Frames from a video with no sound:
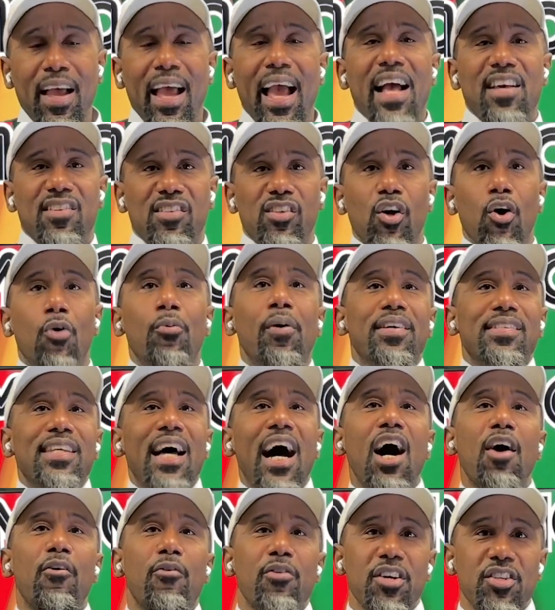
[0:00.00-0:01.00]
as long as
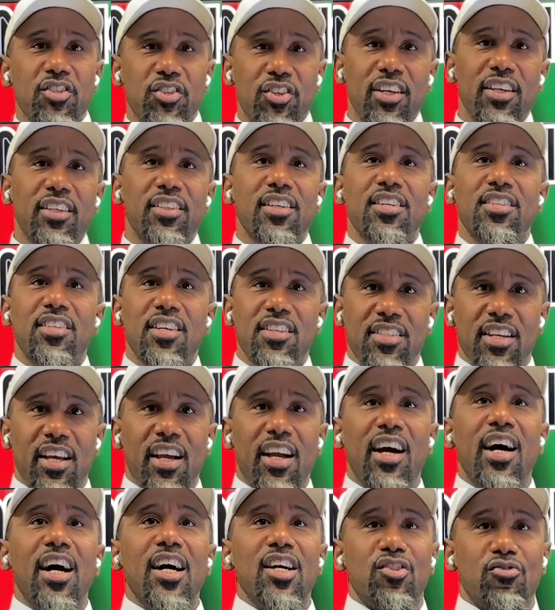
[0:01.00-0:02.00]
our agenda
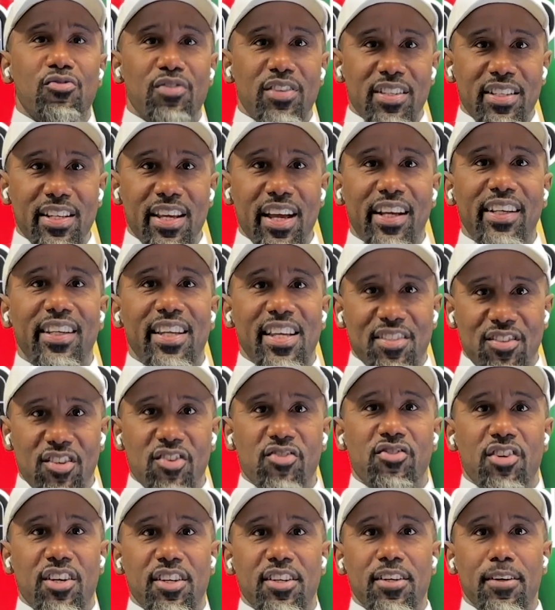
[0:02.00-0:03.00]
doesn't contradict His
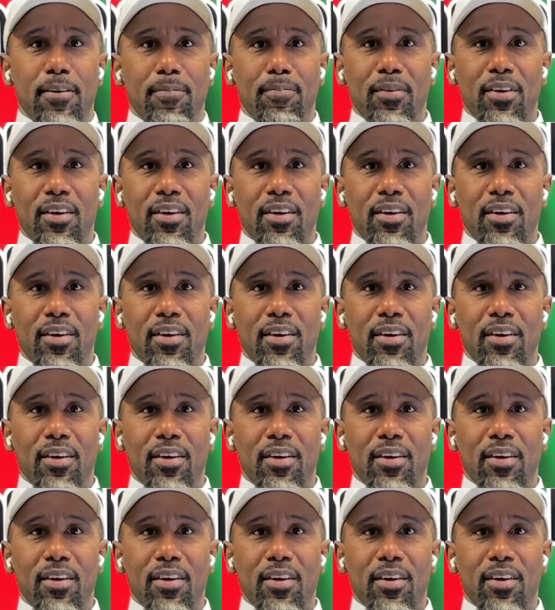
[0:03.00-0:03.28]
agenda.